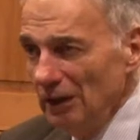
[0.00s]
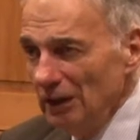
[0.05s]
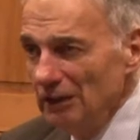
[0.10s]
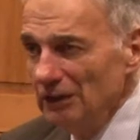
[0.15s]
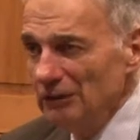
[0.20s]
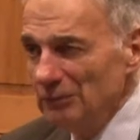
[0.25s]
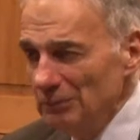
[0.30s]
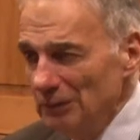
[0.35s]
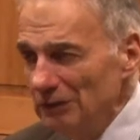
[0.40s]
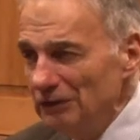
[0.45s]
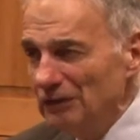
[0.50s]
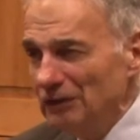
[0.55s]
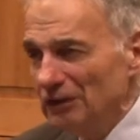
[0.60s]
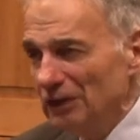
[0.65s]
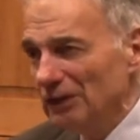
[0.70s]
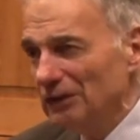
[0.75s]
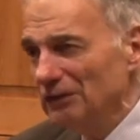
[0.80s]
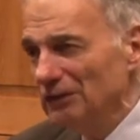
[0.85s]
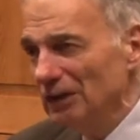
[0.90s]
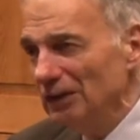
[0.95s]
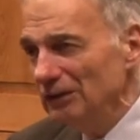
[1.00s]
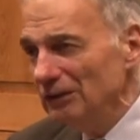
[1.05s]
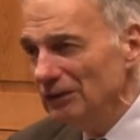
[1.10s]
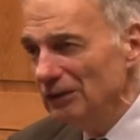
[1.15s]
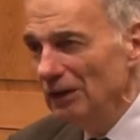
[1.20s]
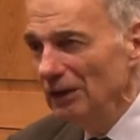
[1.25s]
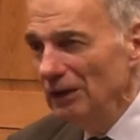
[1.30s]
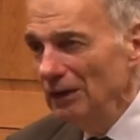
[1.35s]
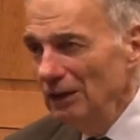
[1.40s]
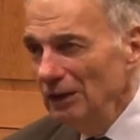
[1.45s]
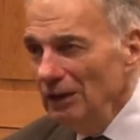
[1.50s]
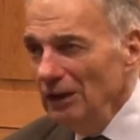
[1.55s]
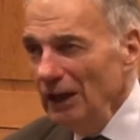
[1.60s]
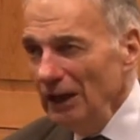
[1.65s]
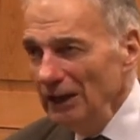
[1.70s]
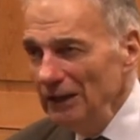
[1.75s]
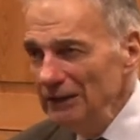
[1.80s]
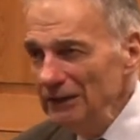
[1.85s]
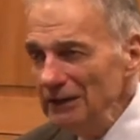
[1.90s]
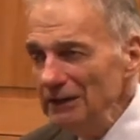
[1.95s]
in his mid 60s,
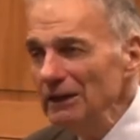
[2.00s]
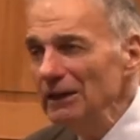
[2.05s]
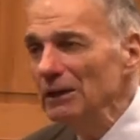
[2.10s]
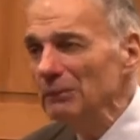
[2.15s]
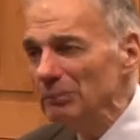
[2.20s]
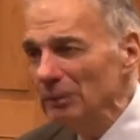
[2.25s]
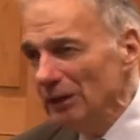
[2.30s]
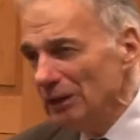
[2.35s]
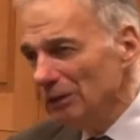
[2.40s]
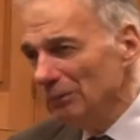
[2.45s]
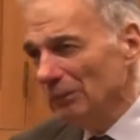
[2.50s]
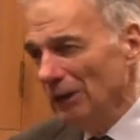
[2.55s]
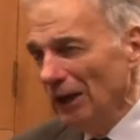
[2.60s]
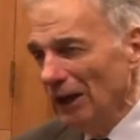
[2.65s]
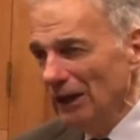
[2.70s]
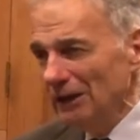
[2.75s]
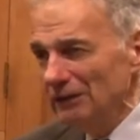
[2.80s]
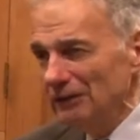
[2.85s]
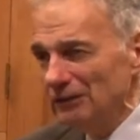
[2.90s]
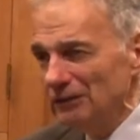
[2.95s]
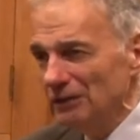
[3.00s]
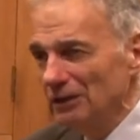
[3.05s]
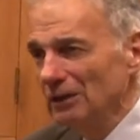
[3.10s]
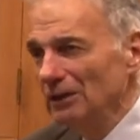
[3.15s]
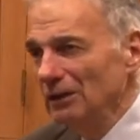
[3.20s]
and he epitomized,